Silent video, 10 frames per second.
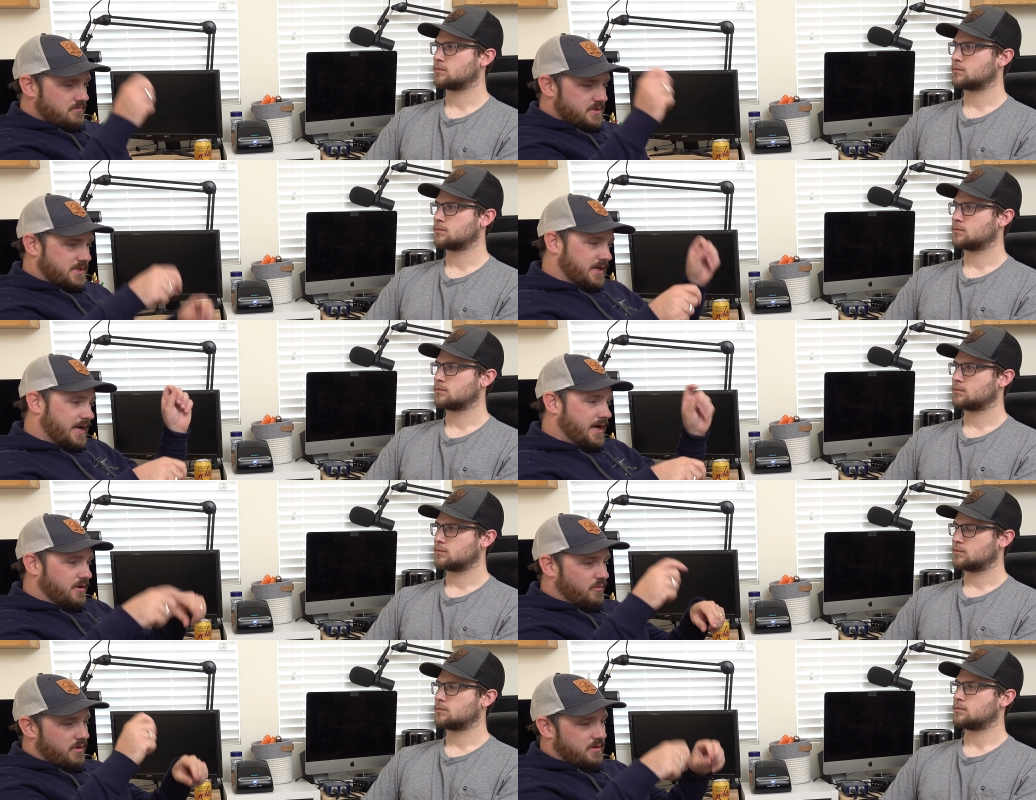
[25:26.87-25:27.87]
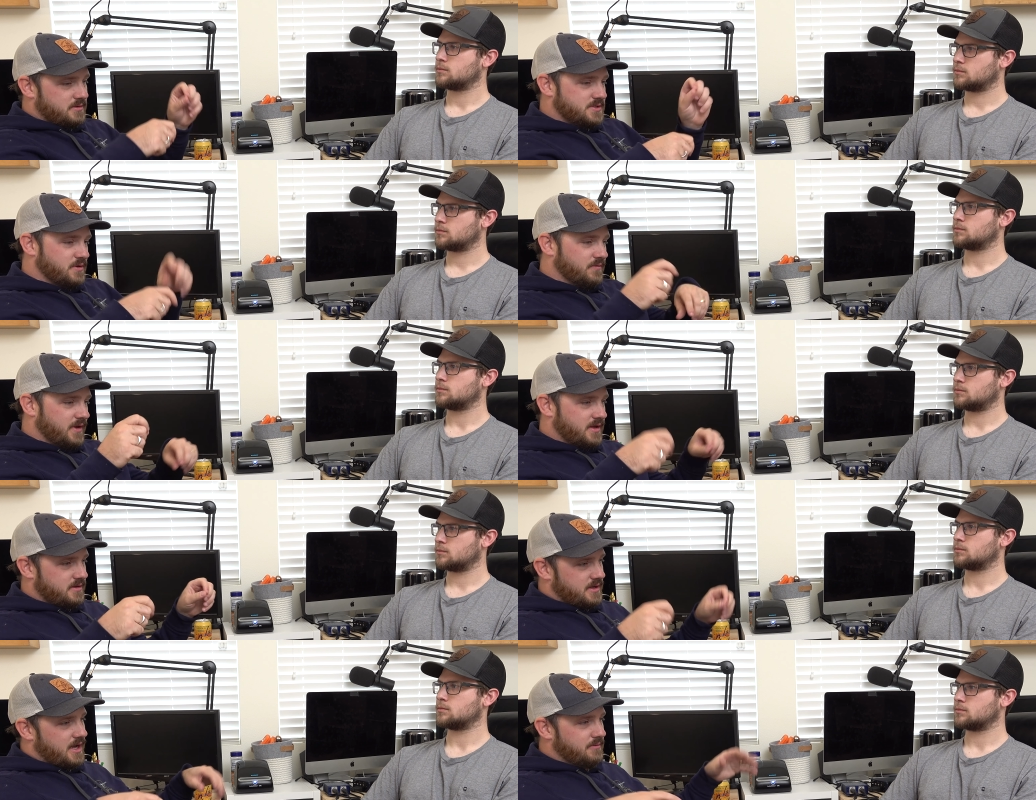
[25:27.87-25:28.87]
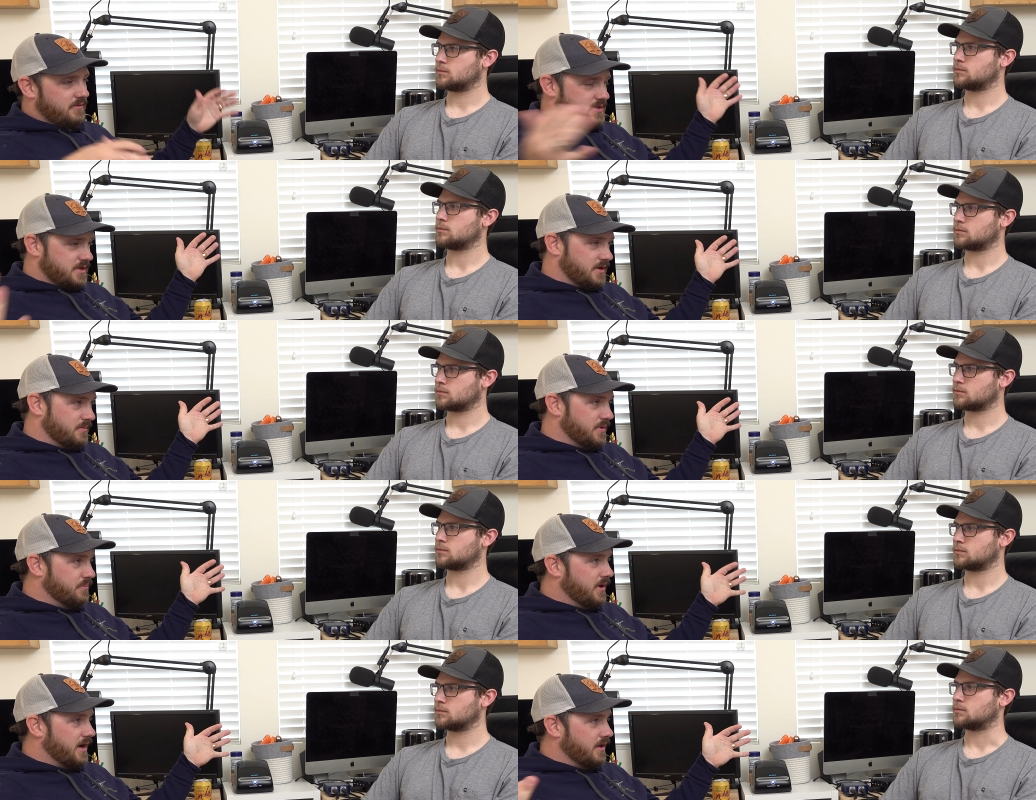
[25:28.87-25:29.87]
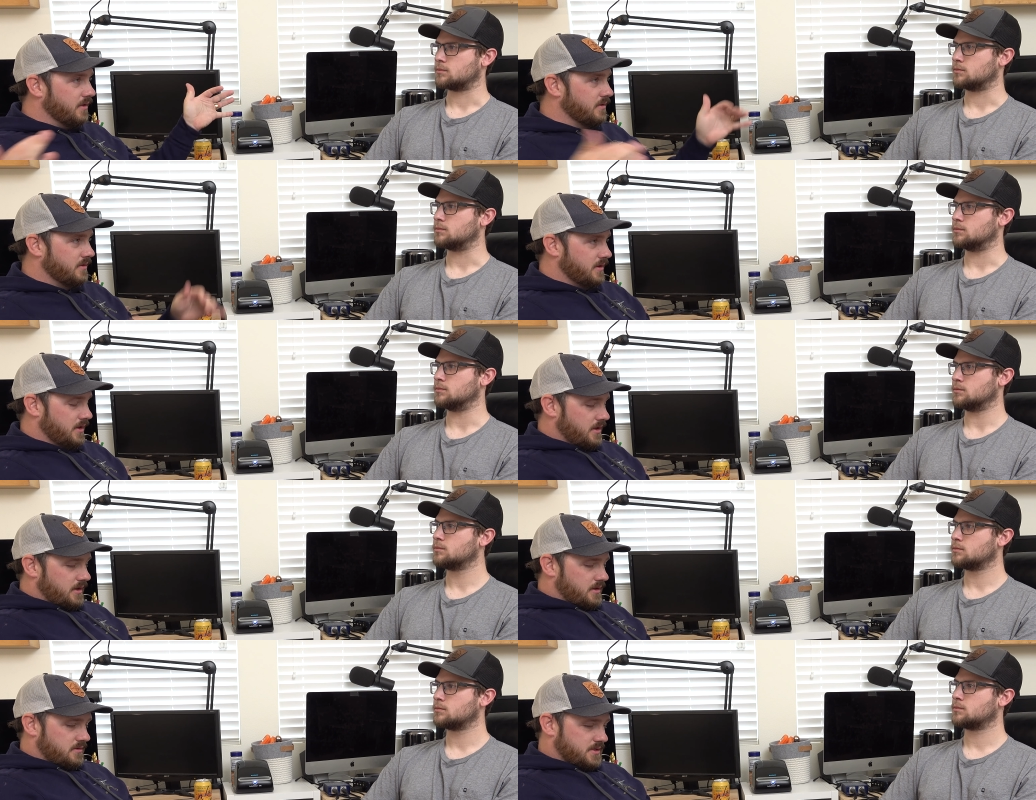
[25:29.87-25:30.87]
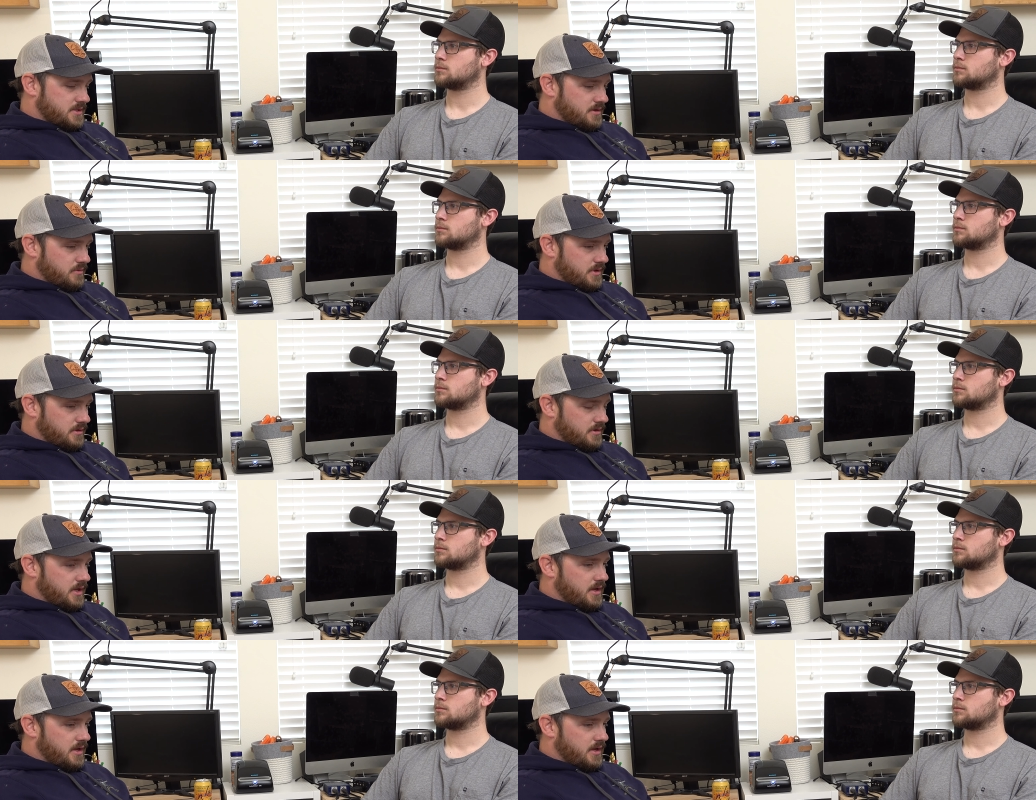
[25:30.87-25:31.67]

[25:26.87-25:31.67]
Speaker 1: It's like adding one snowflake at a time, eventually get a big pile. Mm-hmm. That's kind of what learning